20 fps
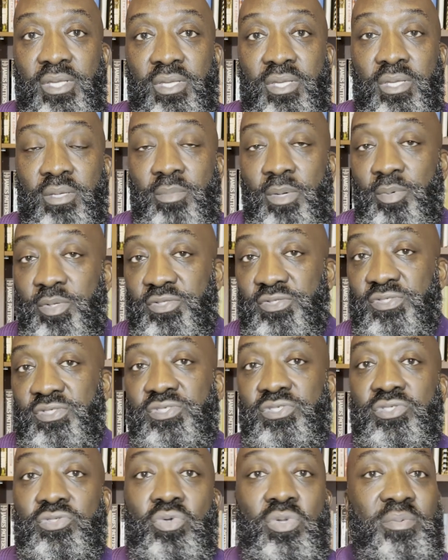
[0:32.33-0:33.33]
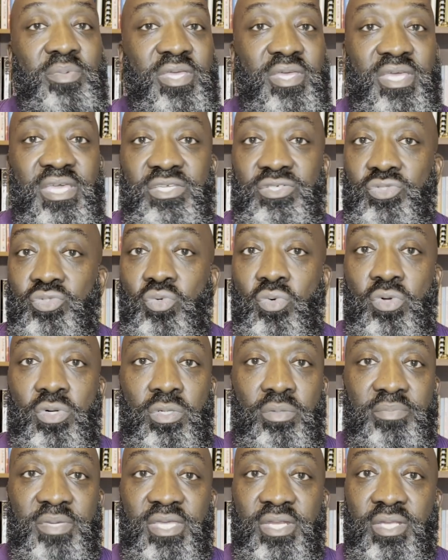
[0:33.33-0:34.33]
My brothers, this is going to be a historical
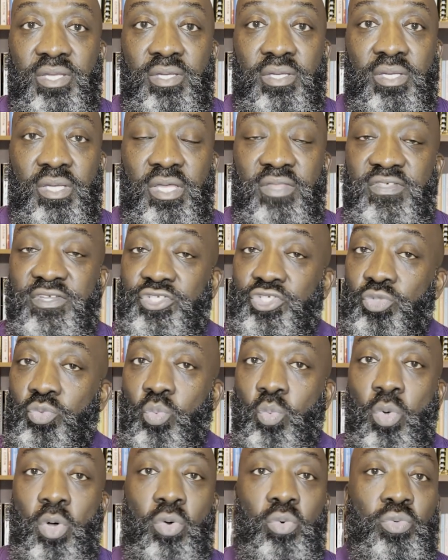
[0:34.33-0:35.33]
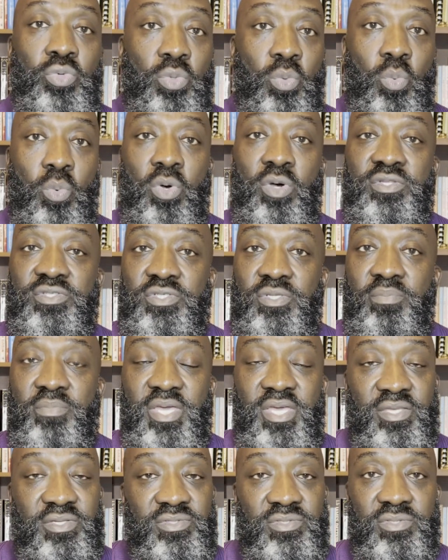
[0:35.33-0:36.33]
meeting uh, that you won't want to
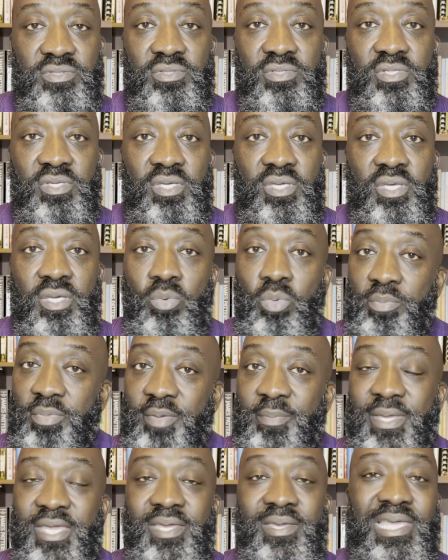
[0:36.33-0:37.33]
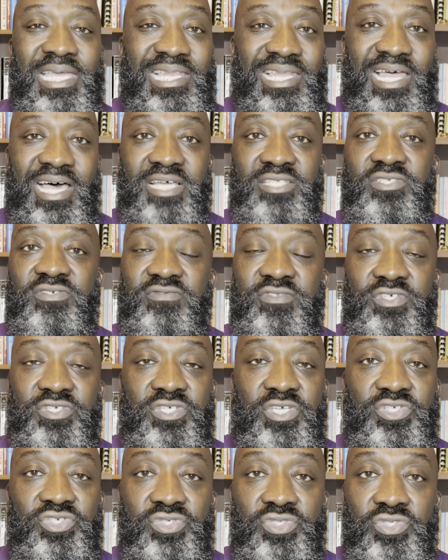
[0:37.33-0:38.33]
miss. We'll be making lots of
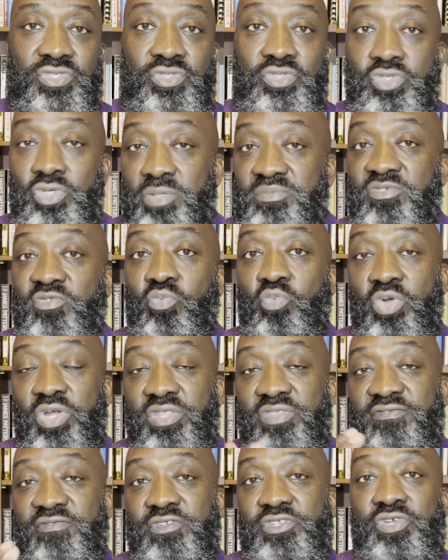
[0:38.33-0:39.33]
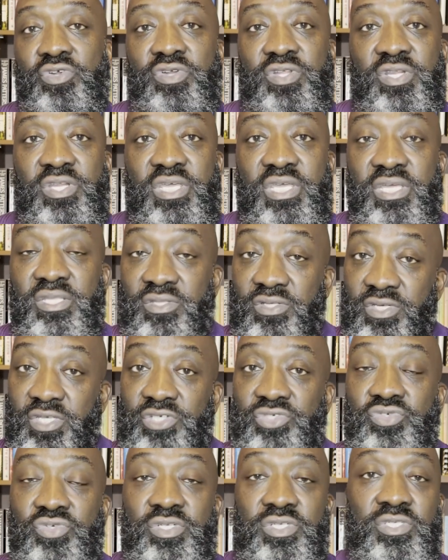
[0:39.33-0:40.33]
decisions in terms of where the fraternity and the
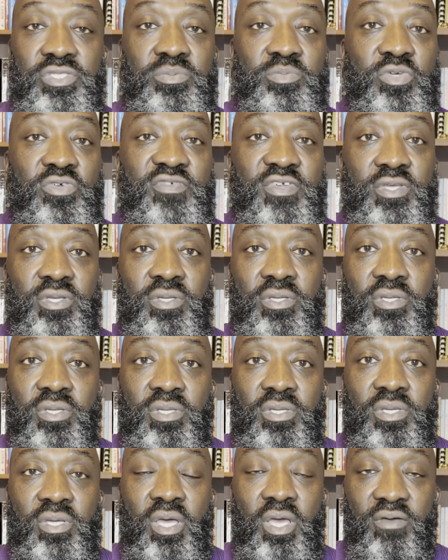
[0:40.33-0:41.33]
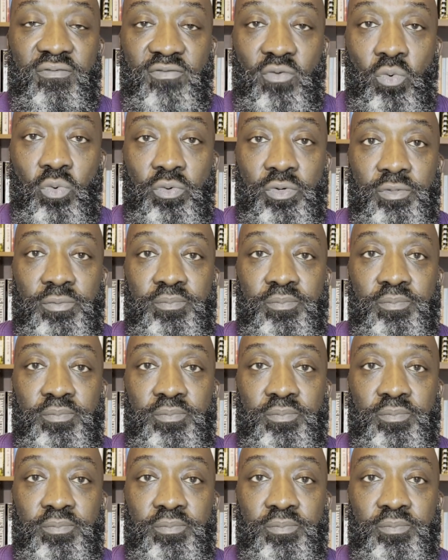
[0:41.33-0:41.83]
district is moving uh, forward.